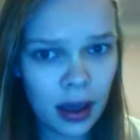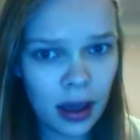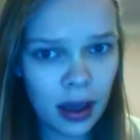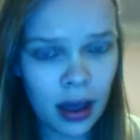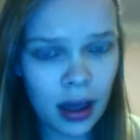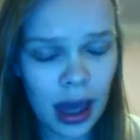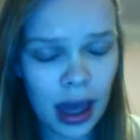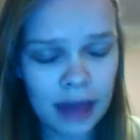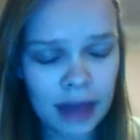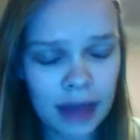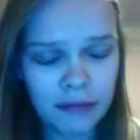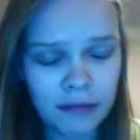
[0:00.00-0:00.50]

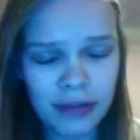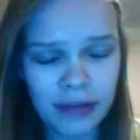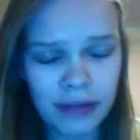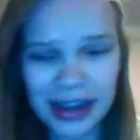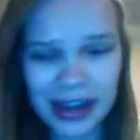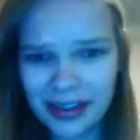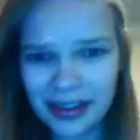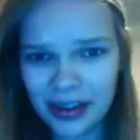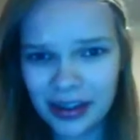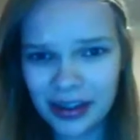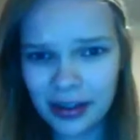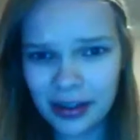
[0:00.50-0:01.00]
and
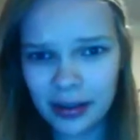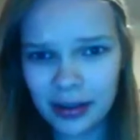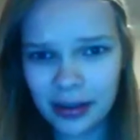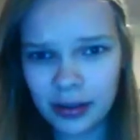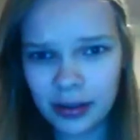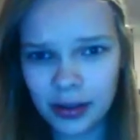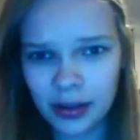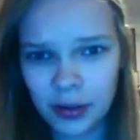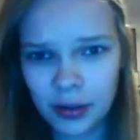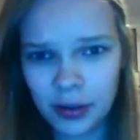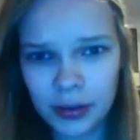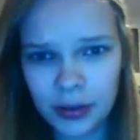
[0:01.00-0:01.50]
risk
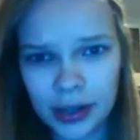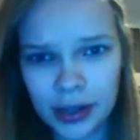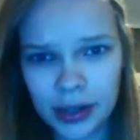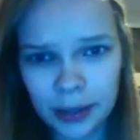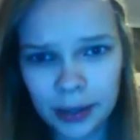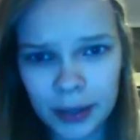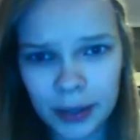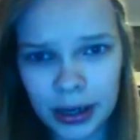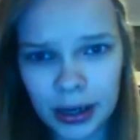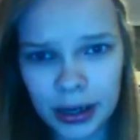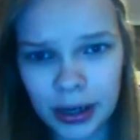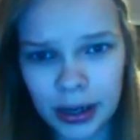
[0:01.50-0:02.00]
losing
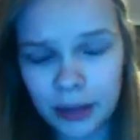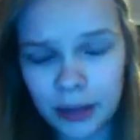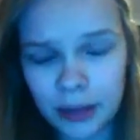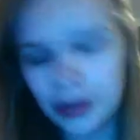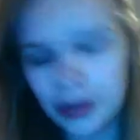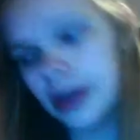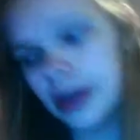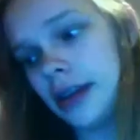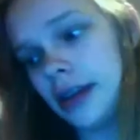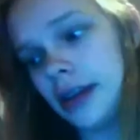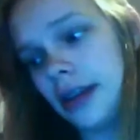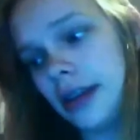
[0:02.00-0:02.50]
money,
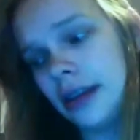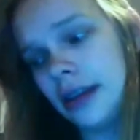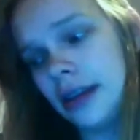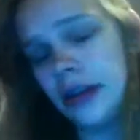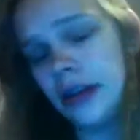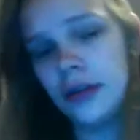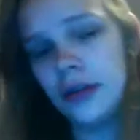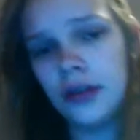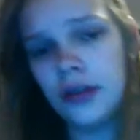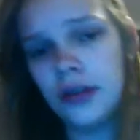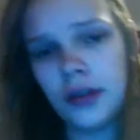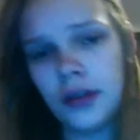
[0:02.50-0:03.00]
whereas in
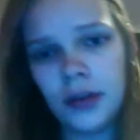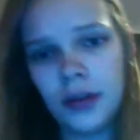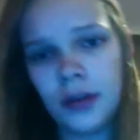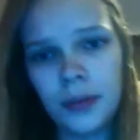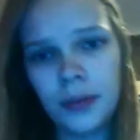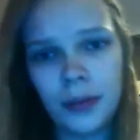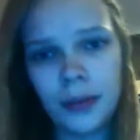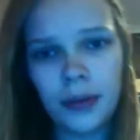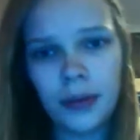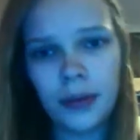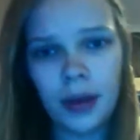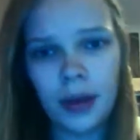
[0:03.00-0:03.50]
YouTube,
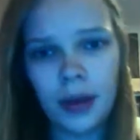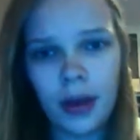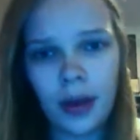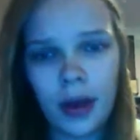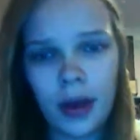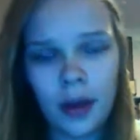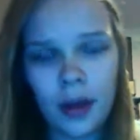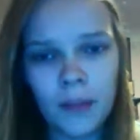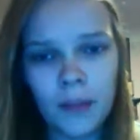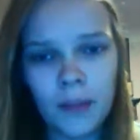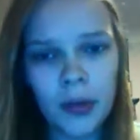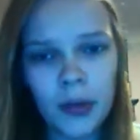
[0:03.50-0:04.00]

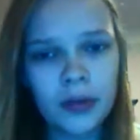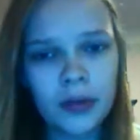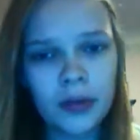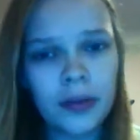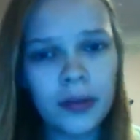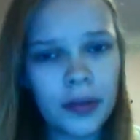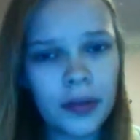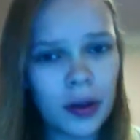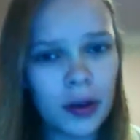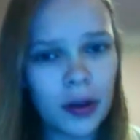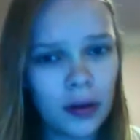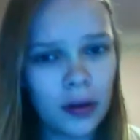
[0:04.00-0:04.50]
most of
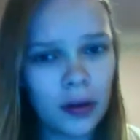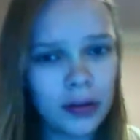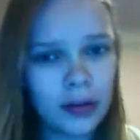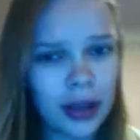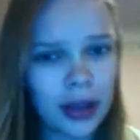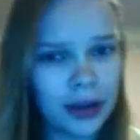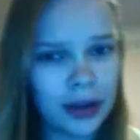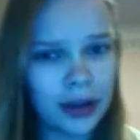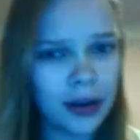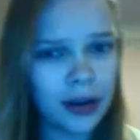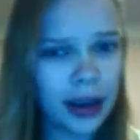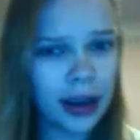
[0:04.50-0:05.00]
the
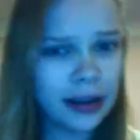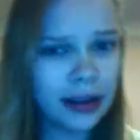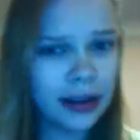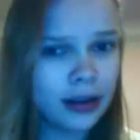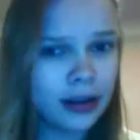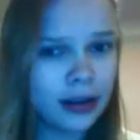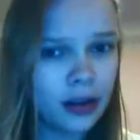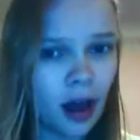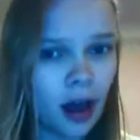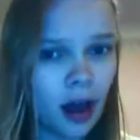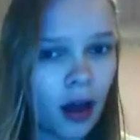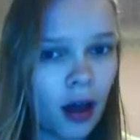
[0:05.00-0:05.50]
content
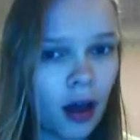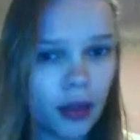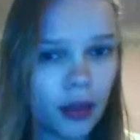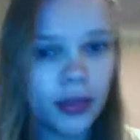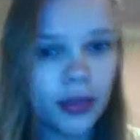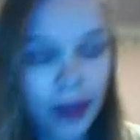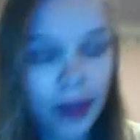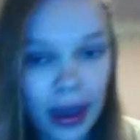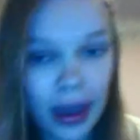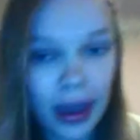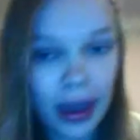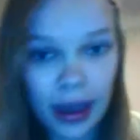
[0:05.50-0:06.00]
creators aren't
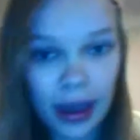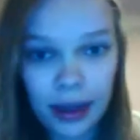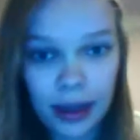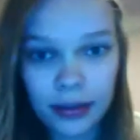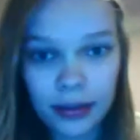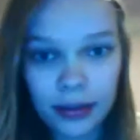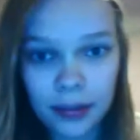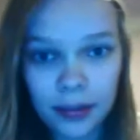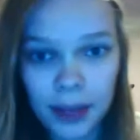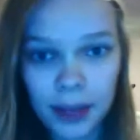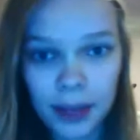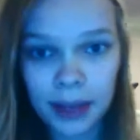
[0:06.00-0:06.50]
there
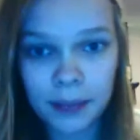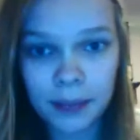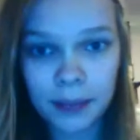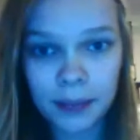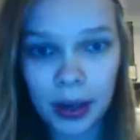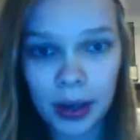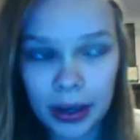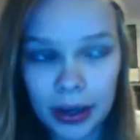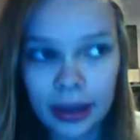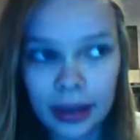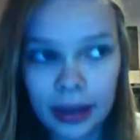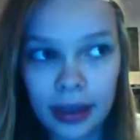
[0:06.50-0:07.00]
to make
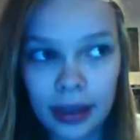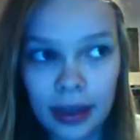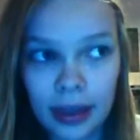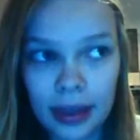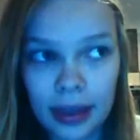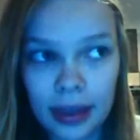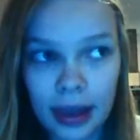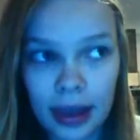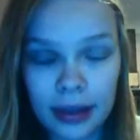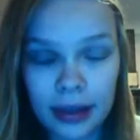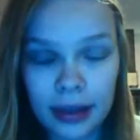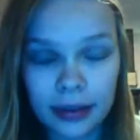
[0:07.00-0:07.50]
money. They're
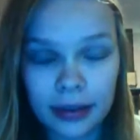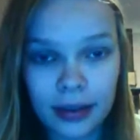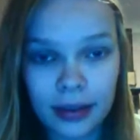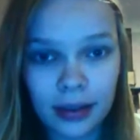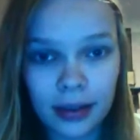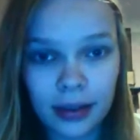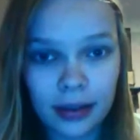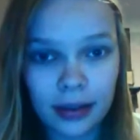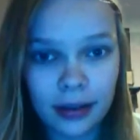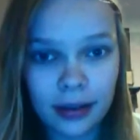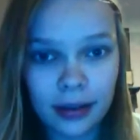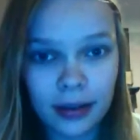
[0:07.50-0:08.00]
there
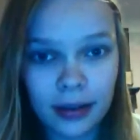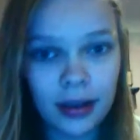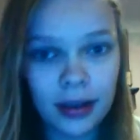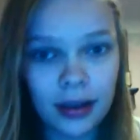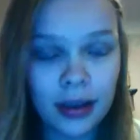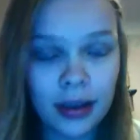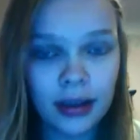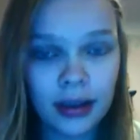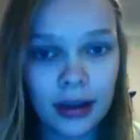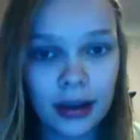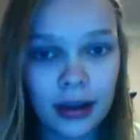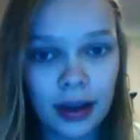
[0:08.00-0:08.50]
to,
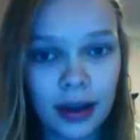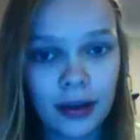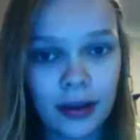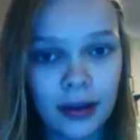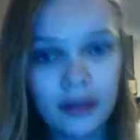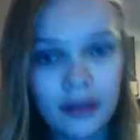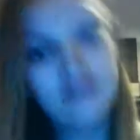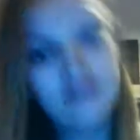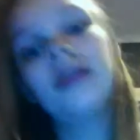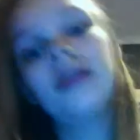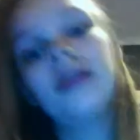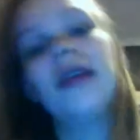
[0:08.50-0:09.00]
you know,
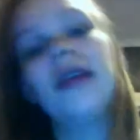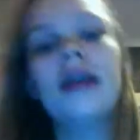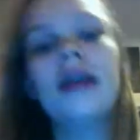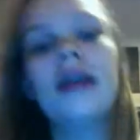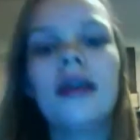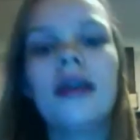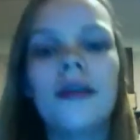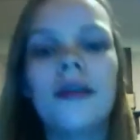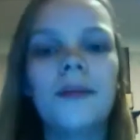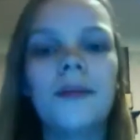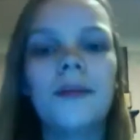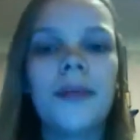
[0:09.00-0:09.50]

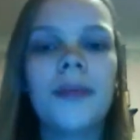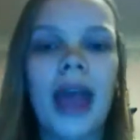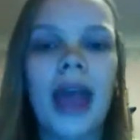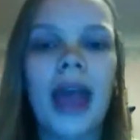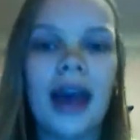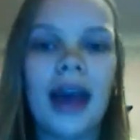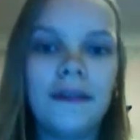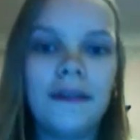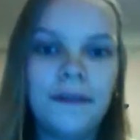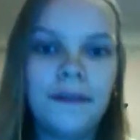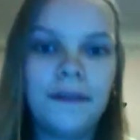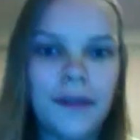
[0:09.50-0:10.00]

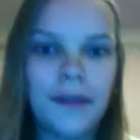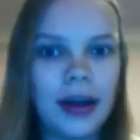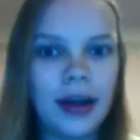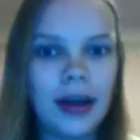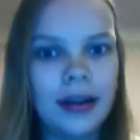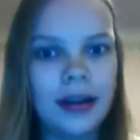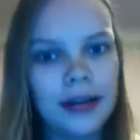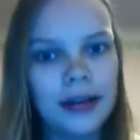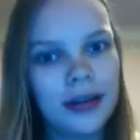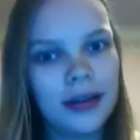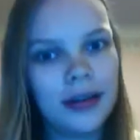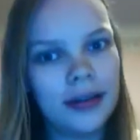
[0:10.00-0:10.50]
have
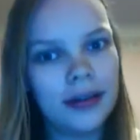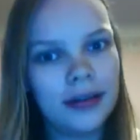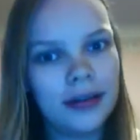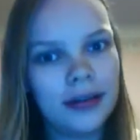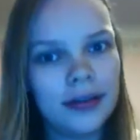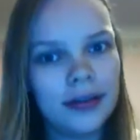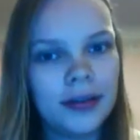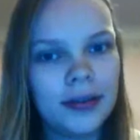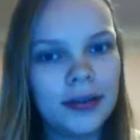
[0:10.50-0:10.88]
fun and